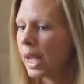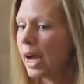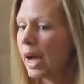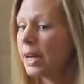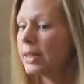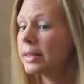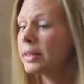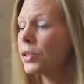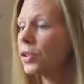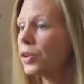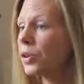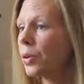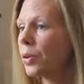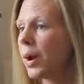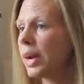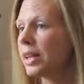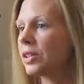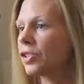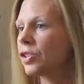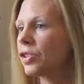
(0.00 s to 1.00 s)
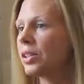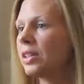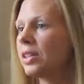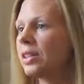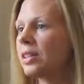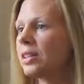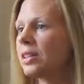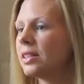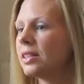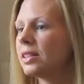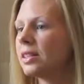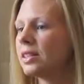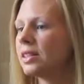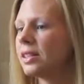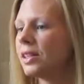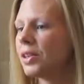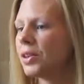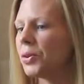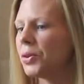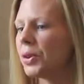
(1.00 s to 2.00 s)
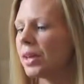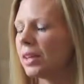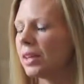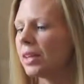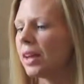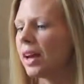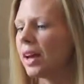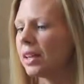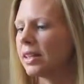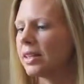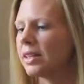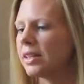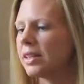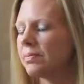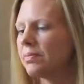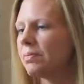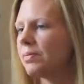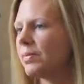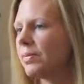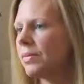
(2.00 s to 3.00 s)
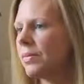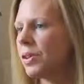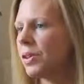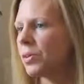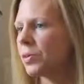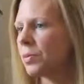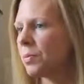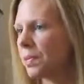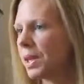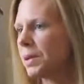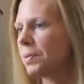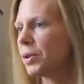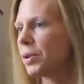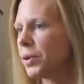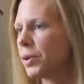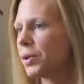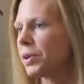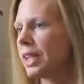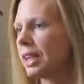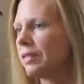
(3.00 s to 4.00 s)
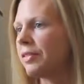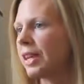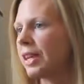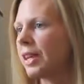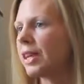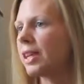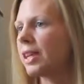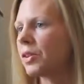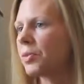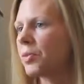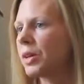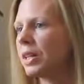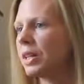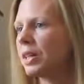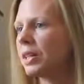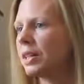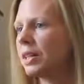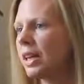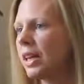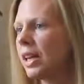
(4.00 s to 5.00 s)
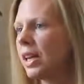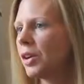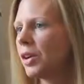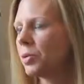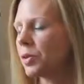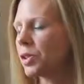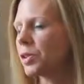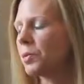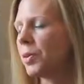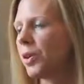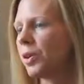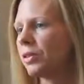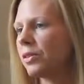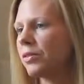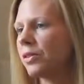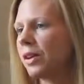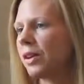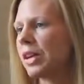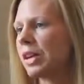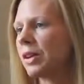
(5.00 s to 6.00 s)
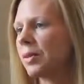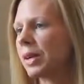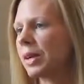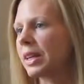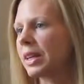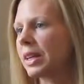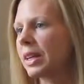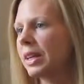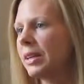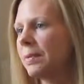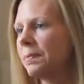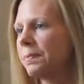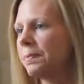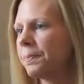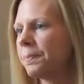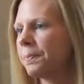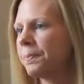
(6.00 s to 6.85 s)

ask your questions, you know, and you know, people who are living here will respond very quickly.